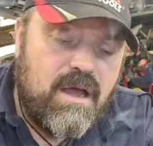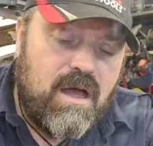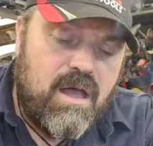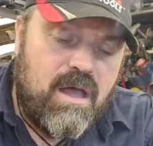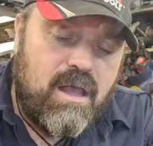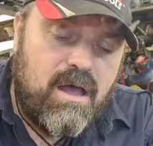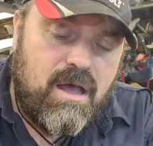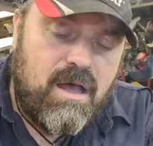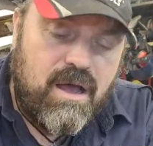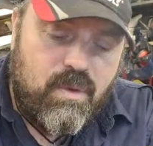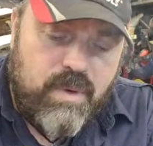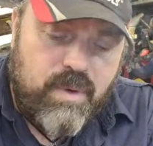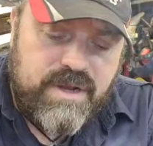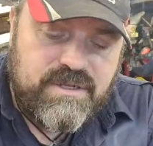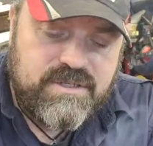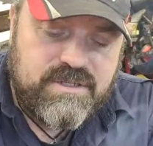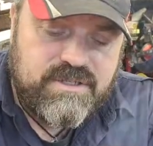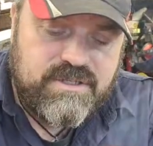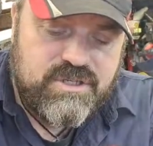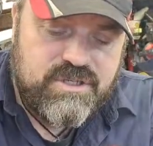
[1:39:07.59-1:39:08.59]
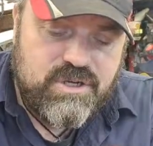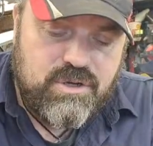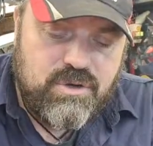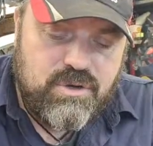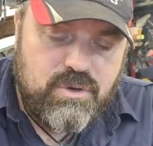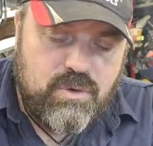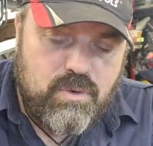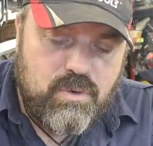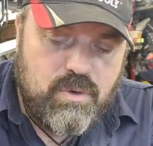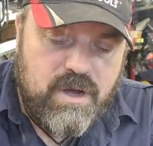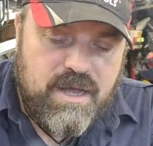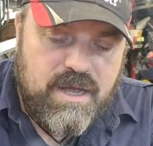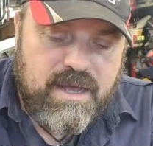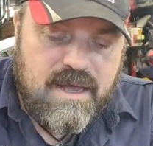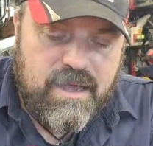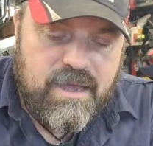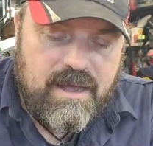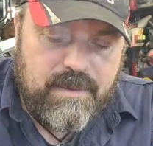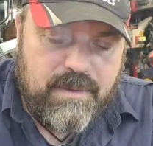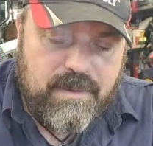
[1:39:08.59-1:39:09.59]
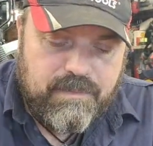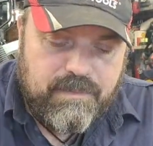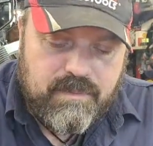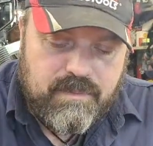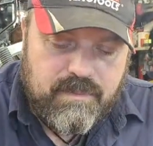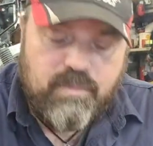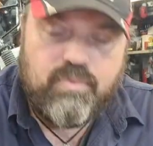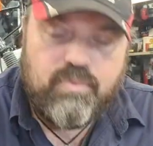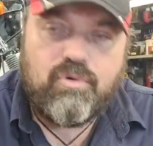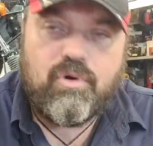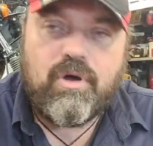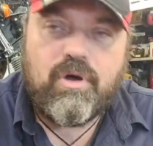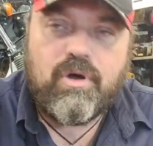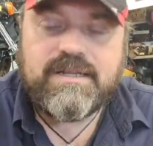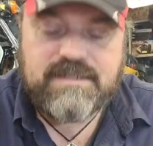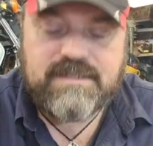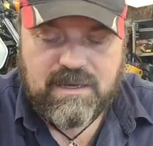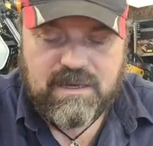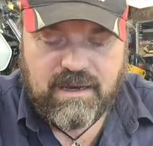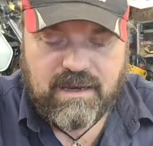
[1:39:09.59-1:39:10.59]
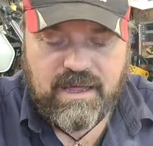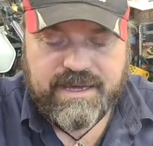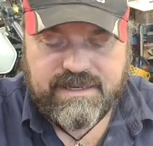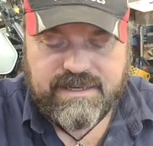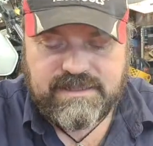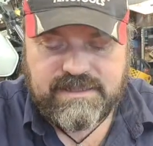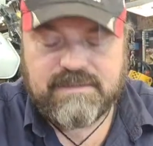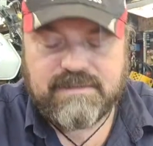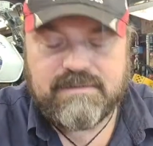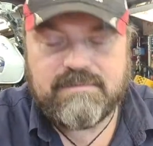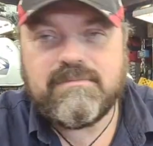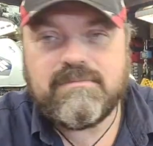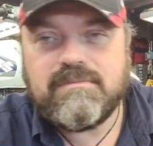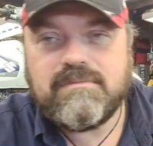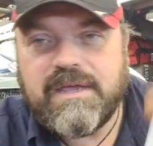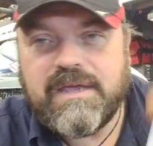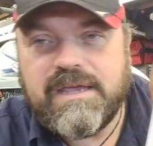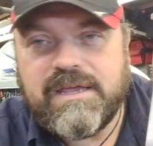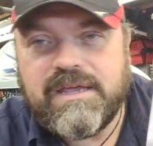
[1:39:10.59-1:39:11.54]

I went to Bright Light in